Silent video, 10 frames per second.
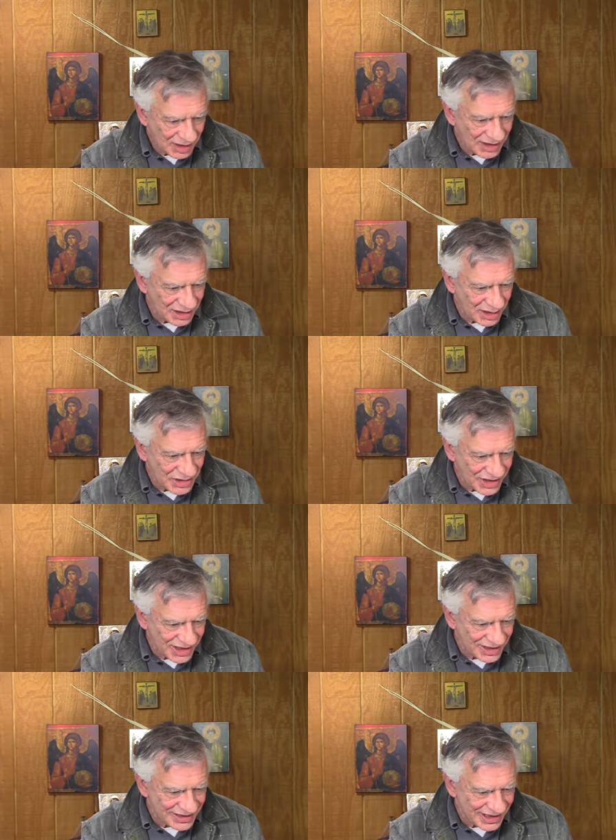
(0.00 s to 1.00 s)
Well, hello,
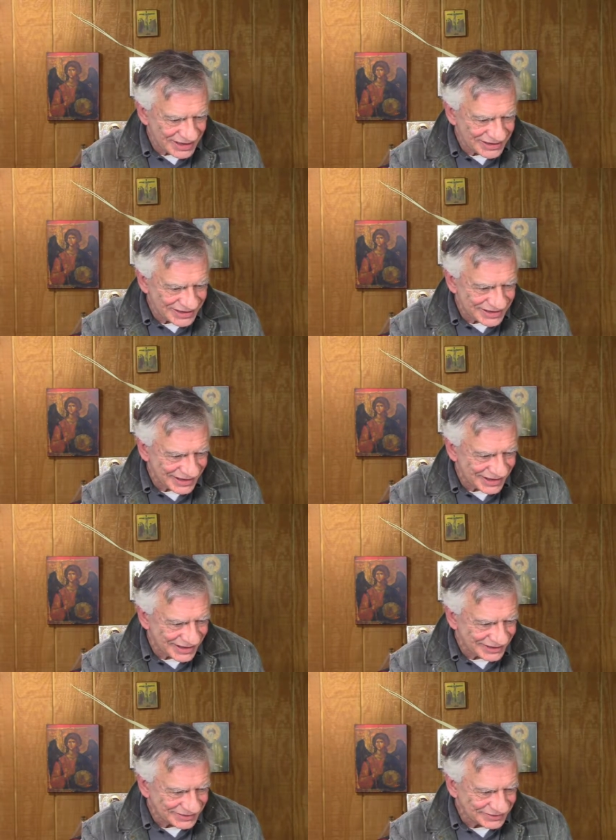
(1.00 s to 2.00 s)
Sherry. Nice to
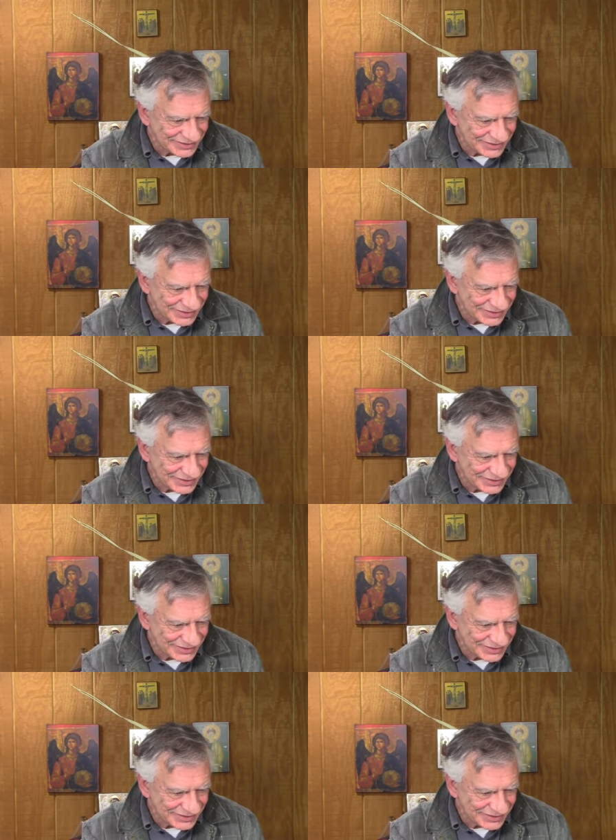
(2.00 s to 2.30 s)
see you.